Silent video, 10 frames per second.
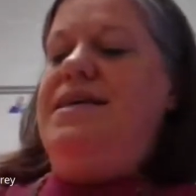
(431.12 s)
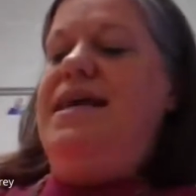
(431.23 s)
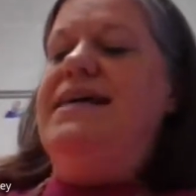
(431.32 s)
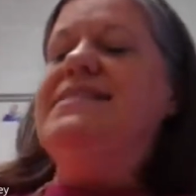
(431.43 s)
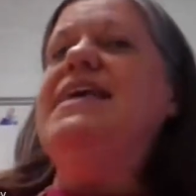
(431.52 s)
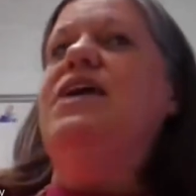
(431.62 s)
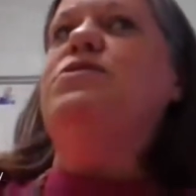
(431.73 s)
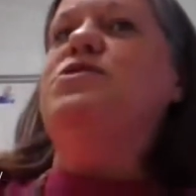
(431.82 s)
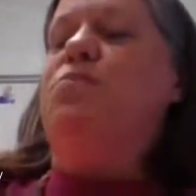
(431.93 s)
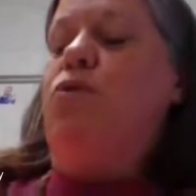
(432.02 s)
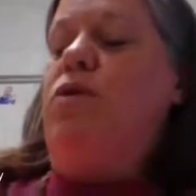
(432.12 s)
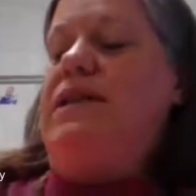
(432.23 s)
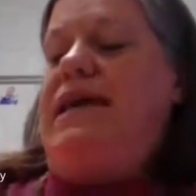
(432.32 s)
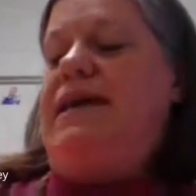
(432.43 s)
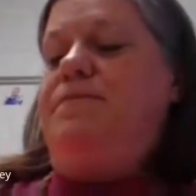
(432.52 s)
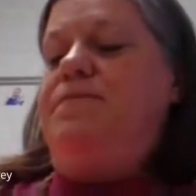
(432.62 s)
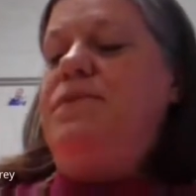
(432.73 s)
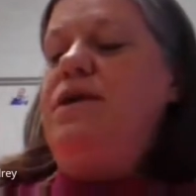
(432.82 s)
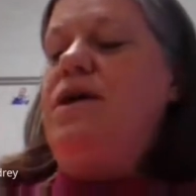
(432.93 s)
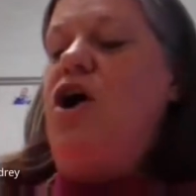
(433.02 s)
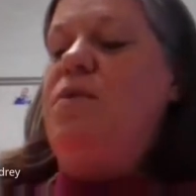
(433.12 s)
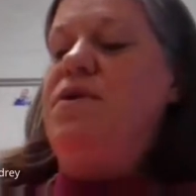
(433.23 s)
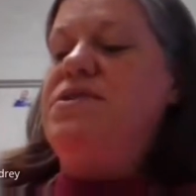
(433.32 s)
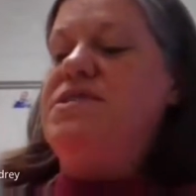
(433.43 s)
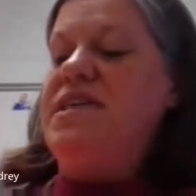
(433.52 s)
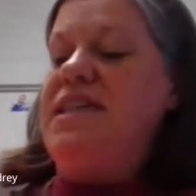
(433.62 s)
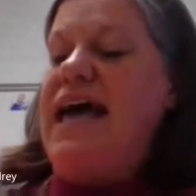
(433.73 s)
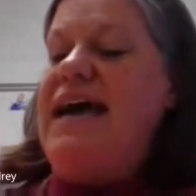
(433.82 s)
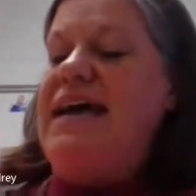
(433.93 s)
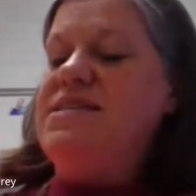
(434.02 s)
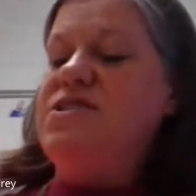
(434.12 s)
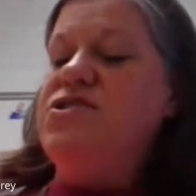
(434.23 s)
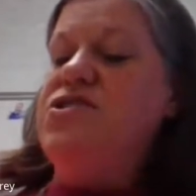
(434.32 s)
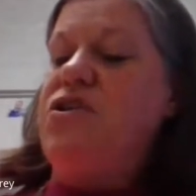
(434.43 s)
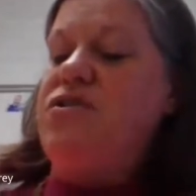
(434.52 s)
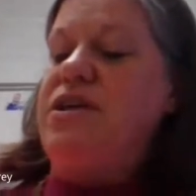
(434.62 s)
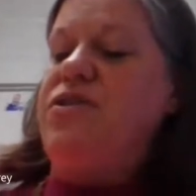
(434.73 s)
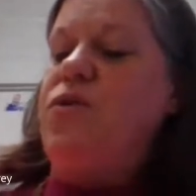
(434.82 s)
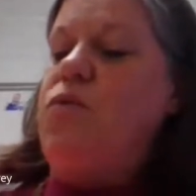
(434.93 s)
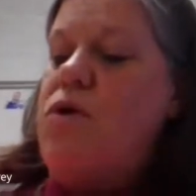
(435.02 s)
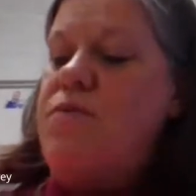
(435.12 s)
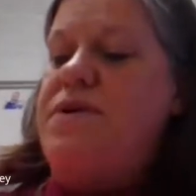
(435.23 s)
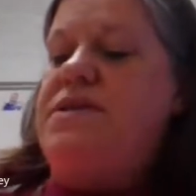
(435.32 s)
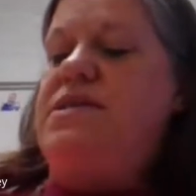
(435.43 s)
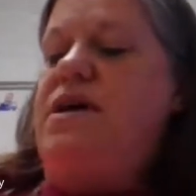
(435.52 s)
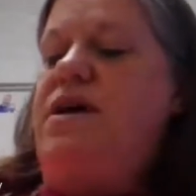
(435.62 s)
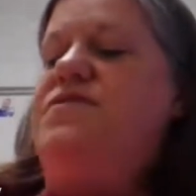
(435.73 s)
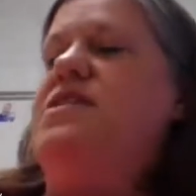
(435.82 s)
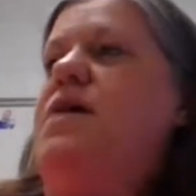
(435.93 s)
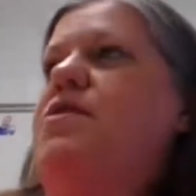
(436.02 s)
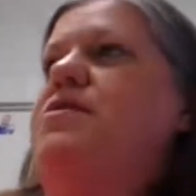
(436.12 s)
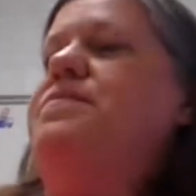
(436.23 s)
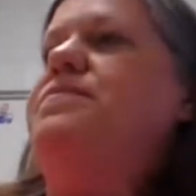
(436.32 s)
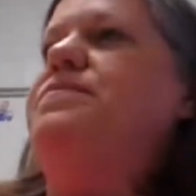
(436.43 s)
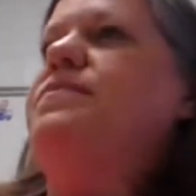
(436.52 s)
The next day was broiling, almost the last, certainly the warmest of summer.